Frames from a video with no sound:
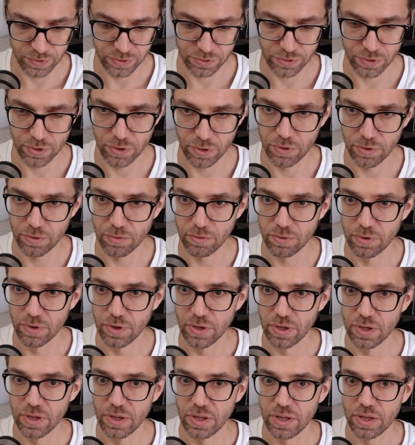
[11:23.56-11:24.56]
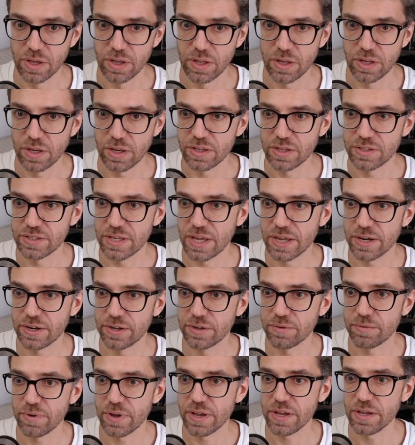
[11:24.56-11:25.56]
So let's add
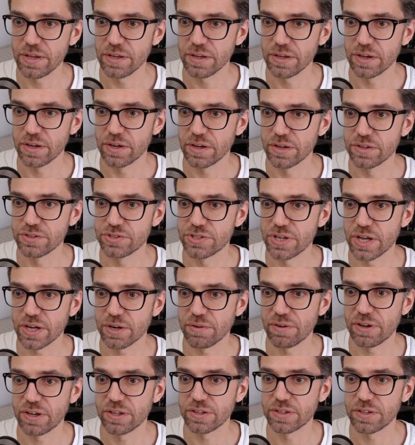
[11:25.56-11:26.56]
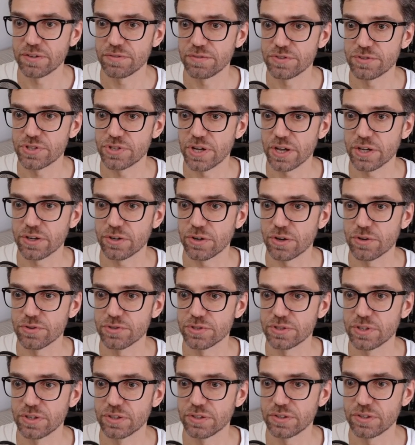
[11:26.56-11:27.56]
an array. Uncheck relative, check
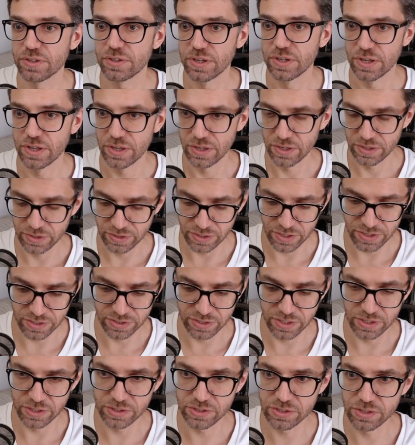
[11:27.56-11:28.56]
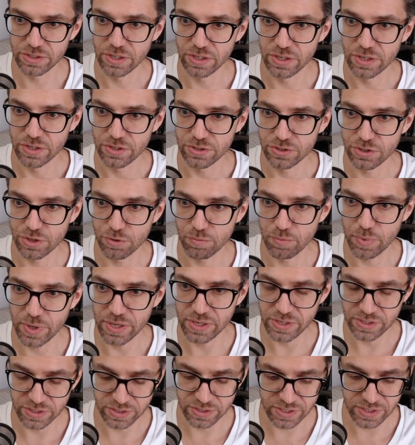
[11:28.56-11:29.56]
constant. Distance should
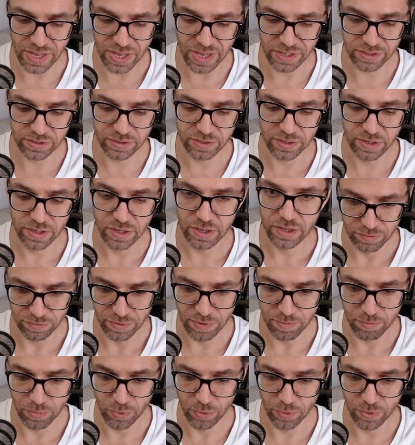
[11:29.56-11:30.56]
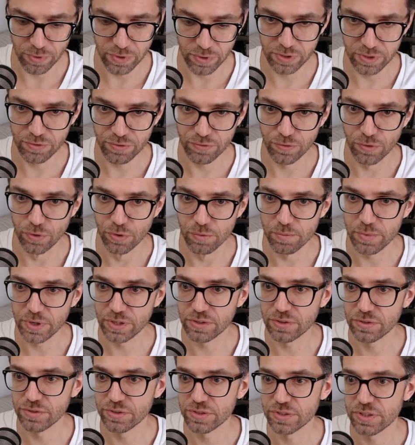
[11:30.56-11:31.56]
be Z, 3.4
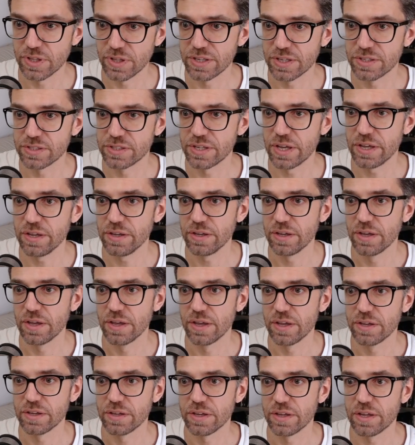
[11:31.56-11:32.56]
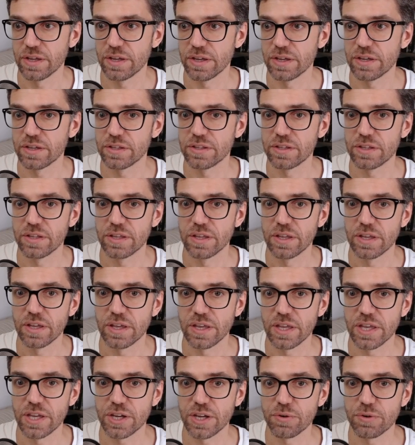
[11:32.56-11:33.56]
meters, let's say. And
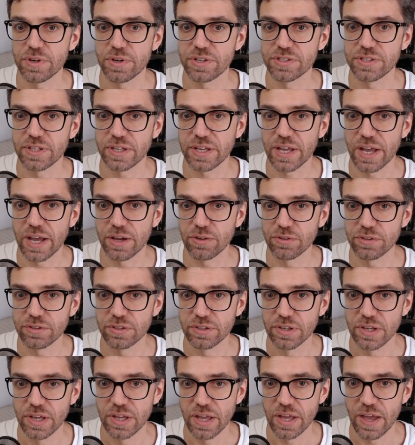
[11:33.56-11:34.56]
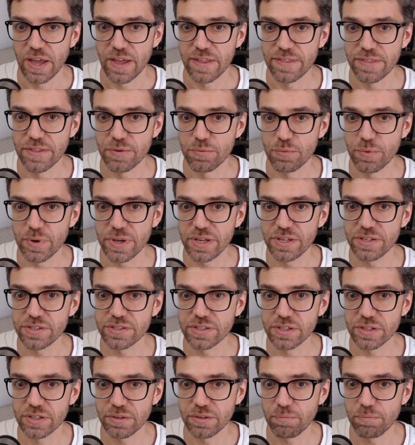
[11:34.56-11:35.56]
increase the count. And the
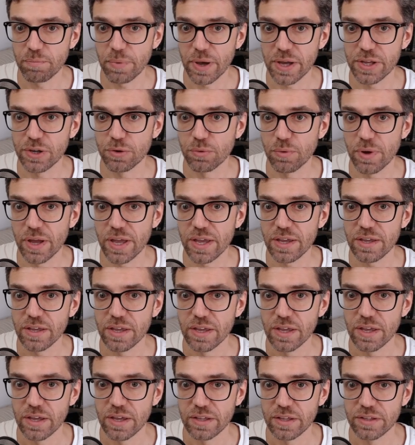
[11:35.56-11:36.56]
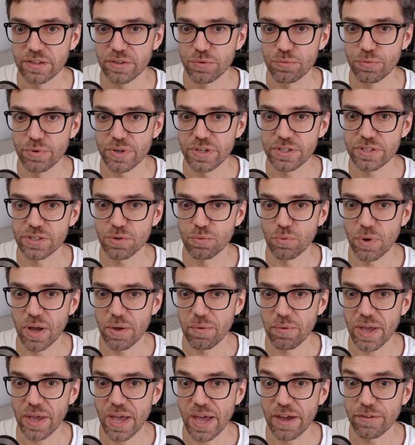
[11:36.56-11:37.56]
reason, by the way, the reason
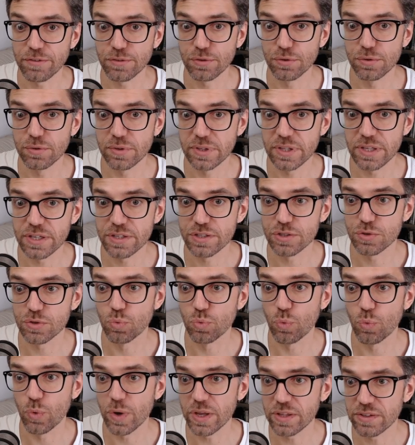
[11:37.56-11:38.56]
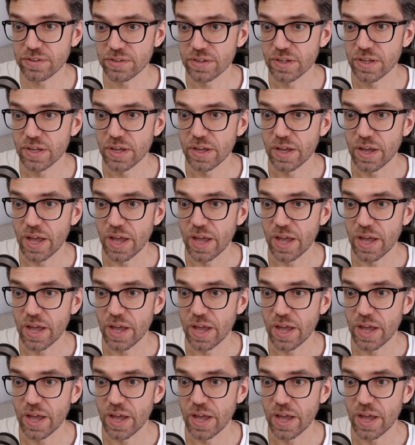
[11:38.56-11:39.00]
why we have to do this with